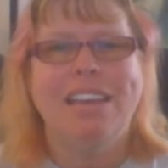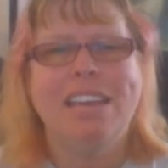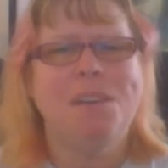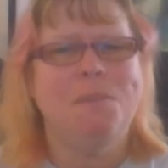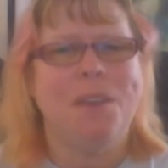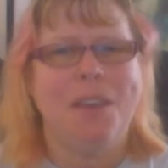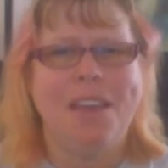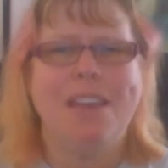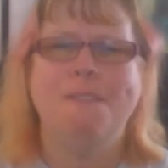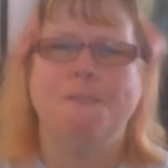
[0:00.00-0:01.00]
If
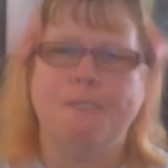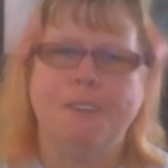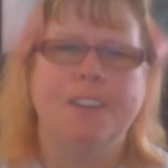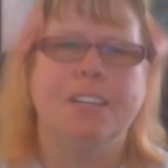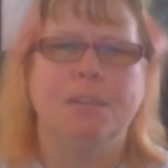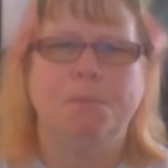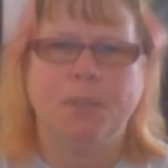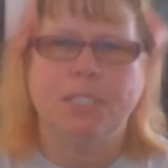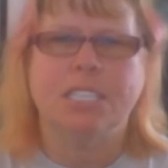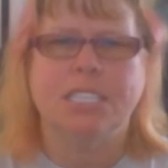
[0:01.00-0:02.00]
he really
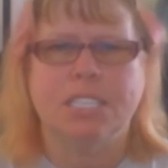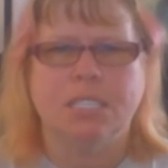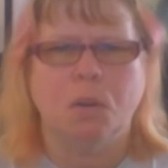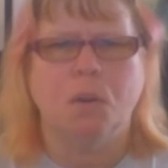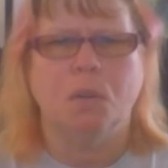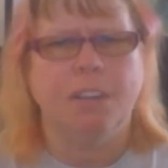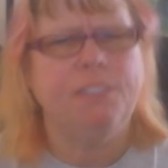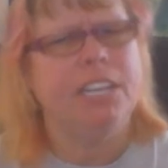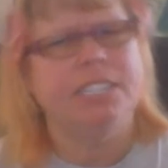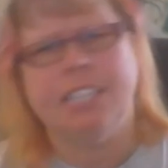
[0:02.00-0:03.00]
puts us in the hole,
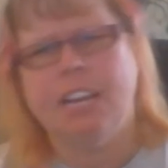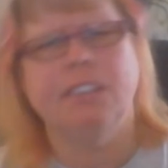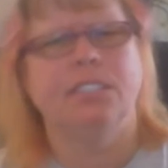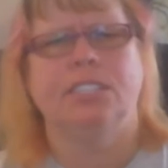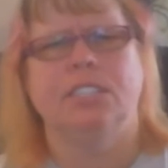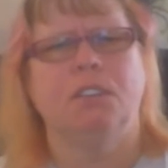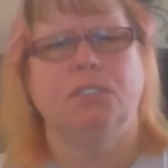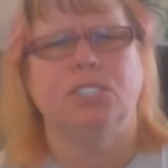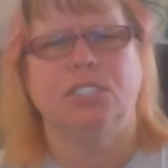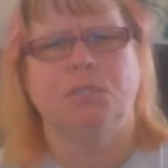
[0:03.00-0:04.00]
if he sells us
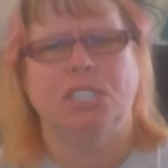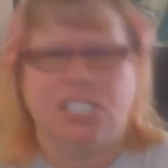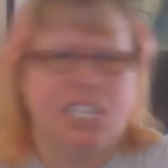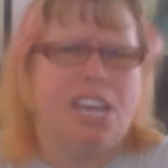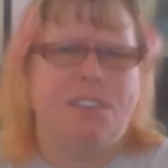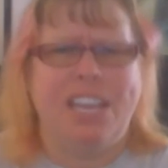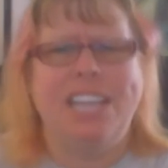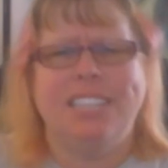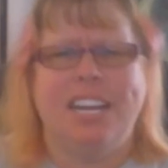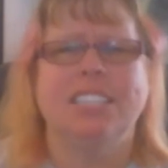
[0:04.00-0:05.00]
over to the Russians, if
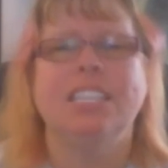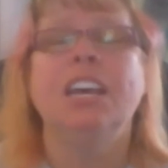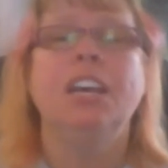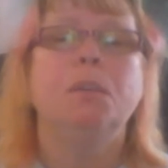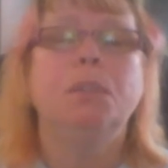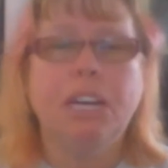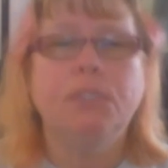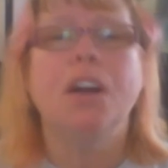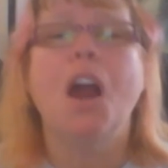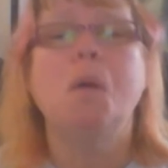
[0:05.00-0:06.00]
he does
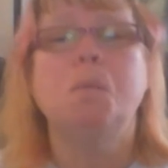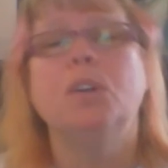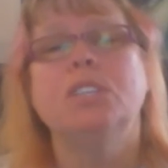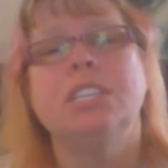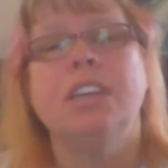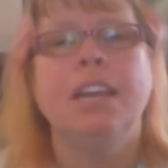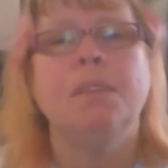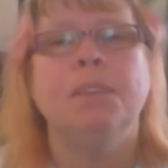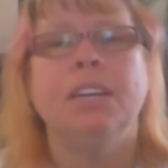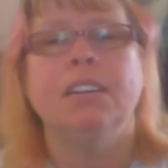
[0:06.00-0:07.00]
whatever our worst
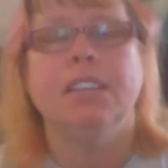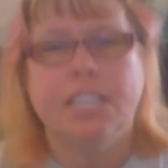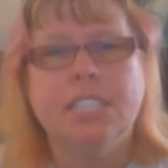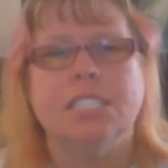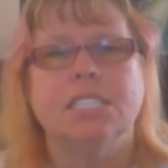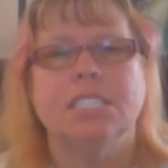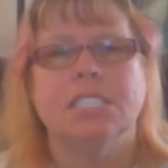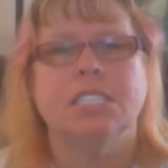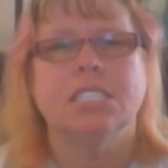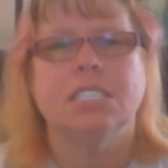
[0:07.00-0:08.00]
nightmare is,